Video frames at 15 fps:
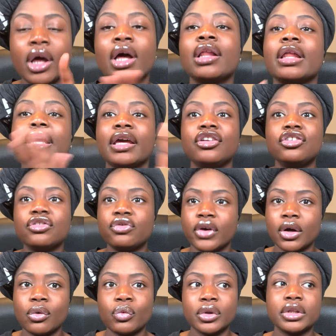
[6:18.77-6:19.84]
like it just
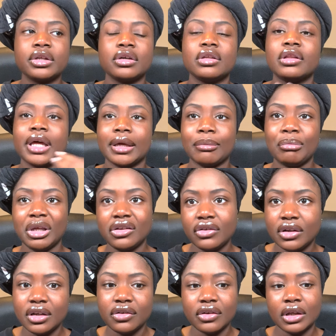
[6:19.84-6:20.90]
felt really good like
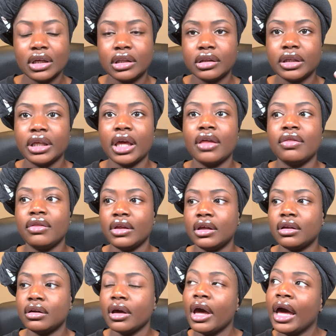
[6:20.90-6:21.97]
minty tingly and
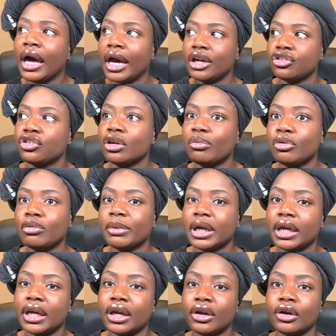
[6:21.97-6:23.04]
then I shampooed my
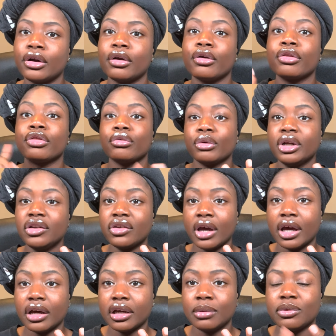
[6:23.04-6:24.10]
hair three
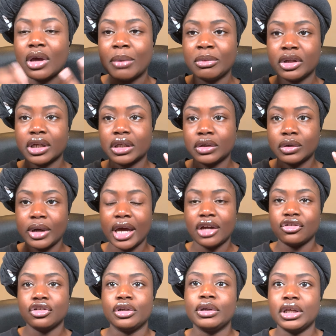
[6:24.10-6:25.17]
times I'm looking a little
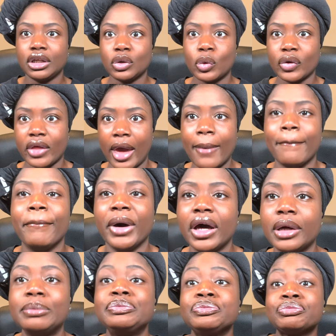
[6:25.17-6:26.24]
ashy ignore that
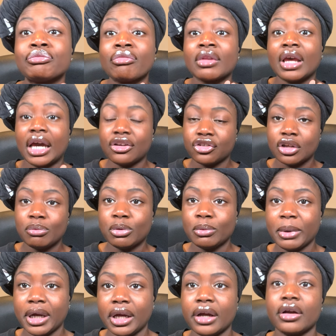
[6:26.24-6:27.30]
but I shampooed
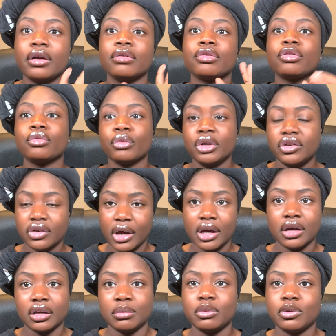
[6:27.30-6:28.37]
my hair three
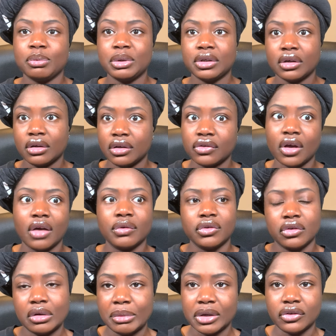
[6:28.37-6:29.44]
times because
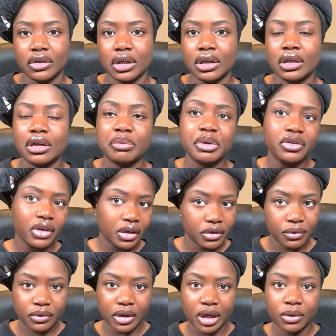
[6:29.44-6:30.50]
obviously I'm about to get it in a protective
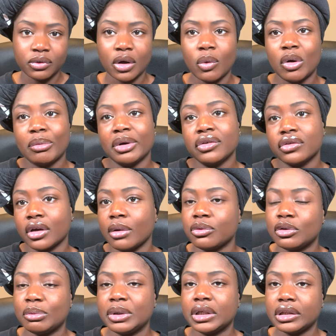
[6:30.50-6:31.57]
style so I want my scalp to
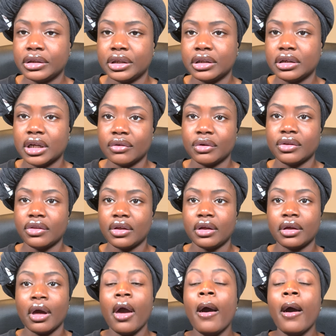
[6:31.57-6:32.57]
be clean and everything